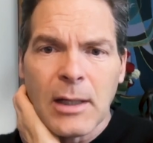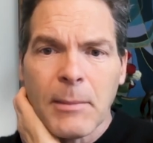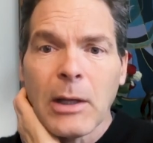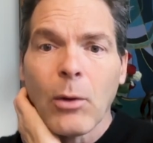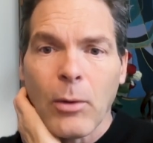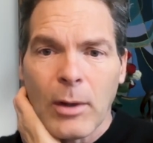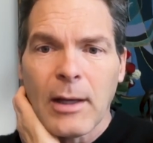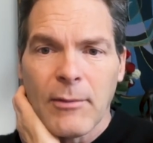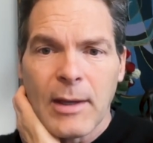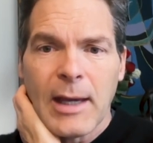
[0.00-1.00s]
a
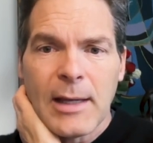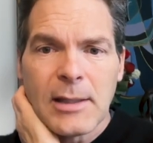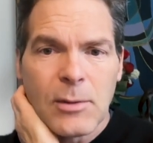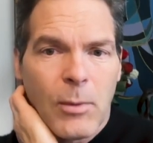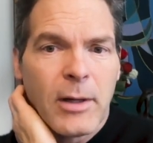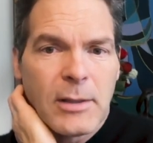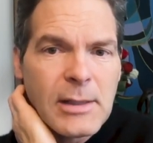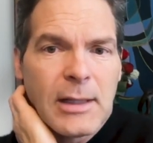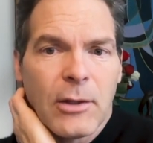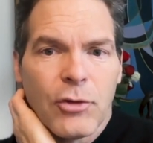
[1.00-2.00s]
minority of the cases where it's a
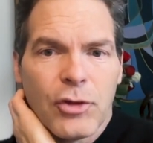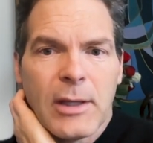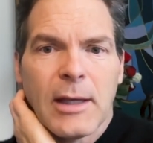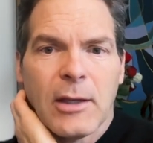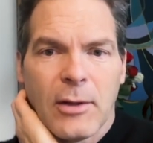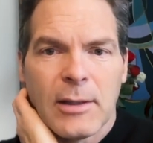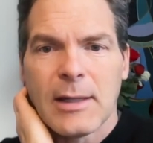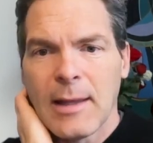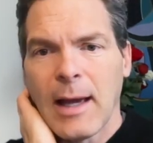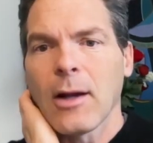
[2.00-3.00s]
single gene that you can
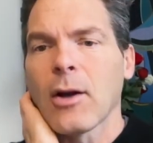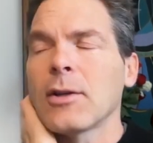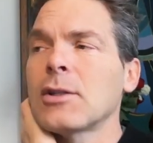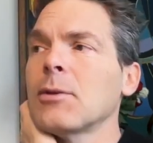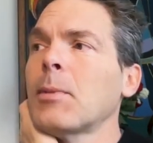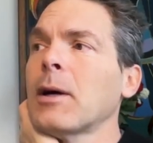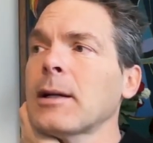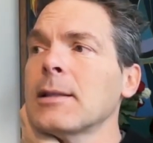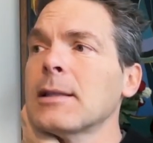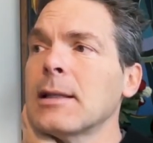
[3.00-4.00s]
say that caused your
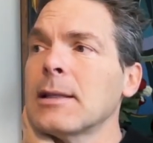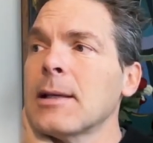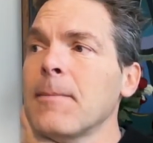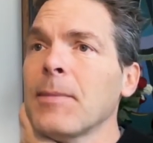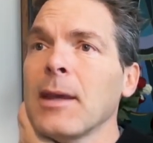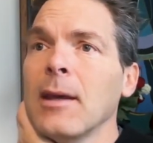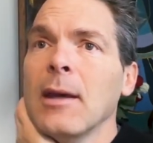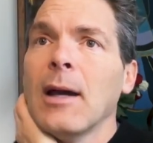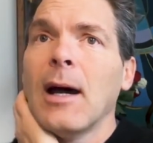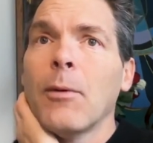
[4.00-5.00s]
Parkinson's.
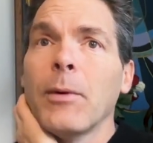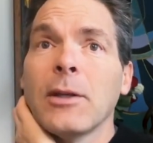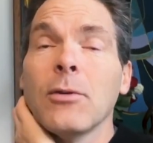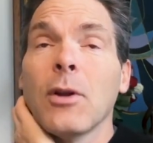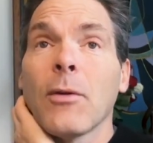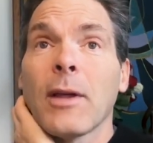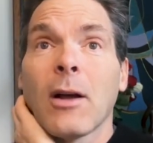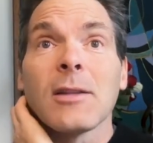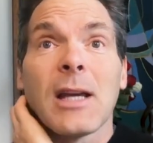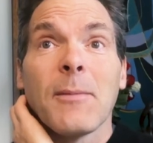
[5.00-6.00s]
We do know that
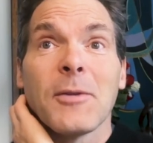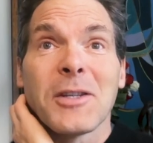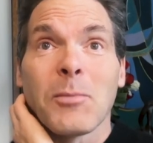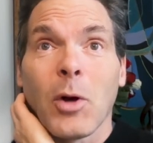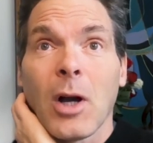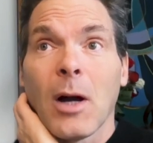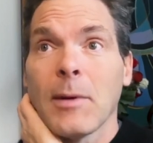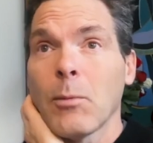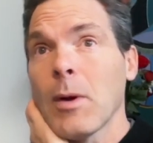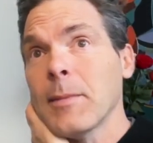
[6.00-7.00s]
Alzheimer's is more
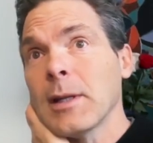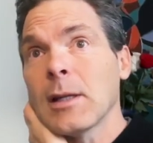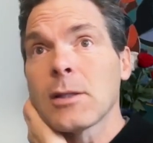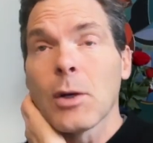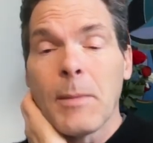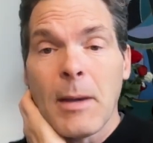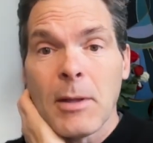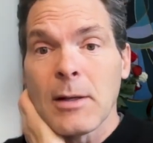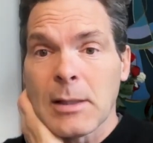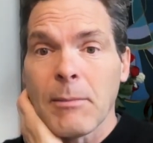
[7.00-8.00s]
common in women, and so maybe
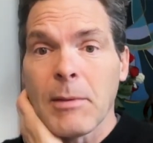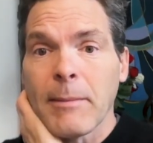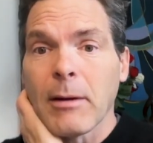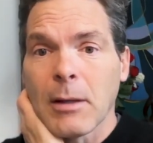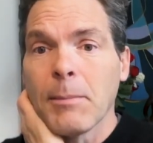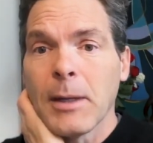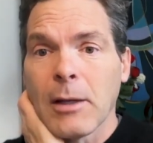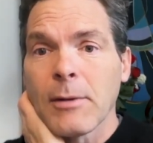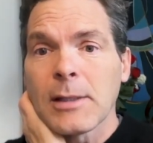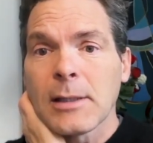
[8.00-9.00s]
there's something about
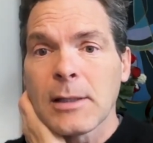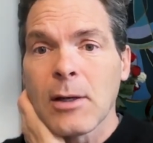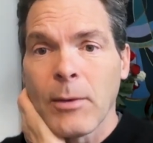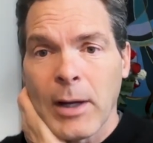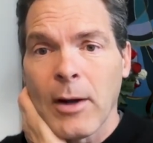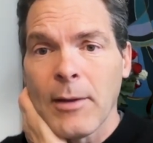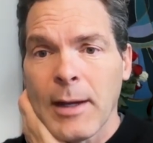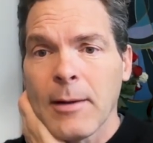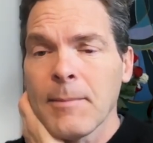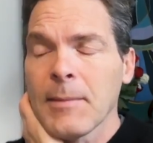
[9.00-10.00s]
competing risks going on
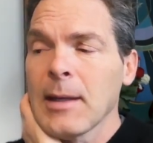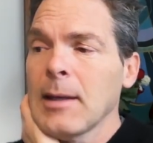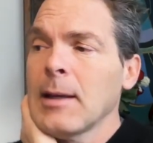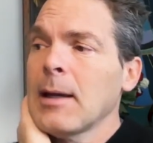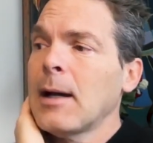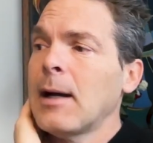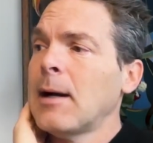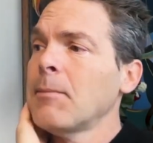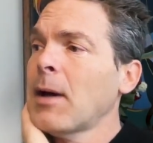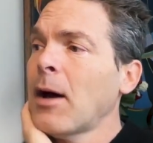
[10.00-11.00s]
there.
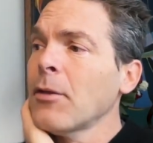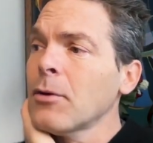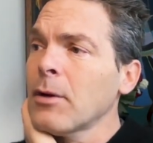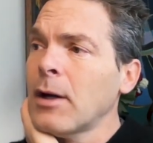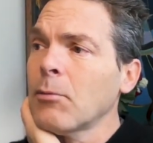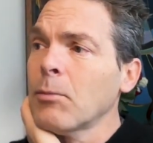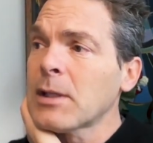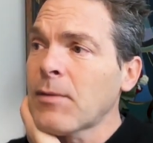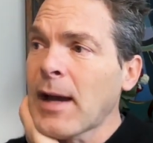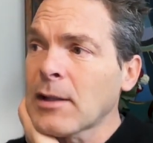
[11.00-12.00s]
Other
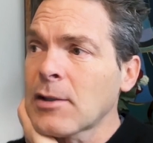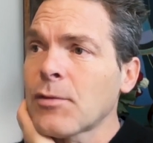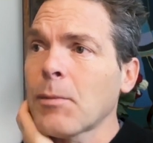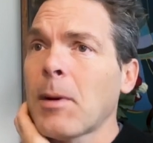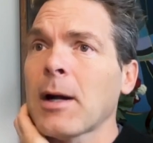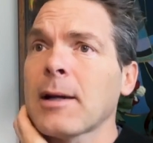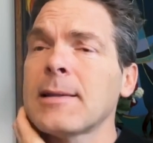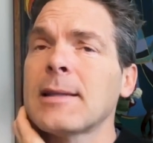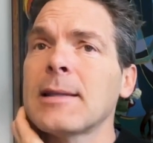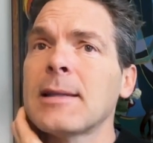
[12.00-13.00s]
risk factors for
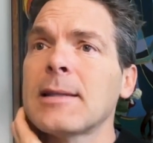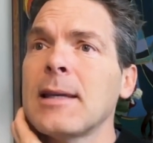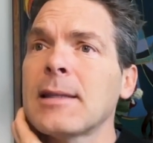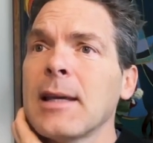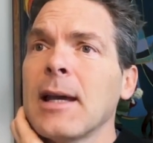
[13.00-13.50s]
Parkinson's disease,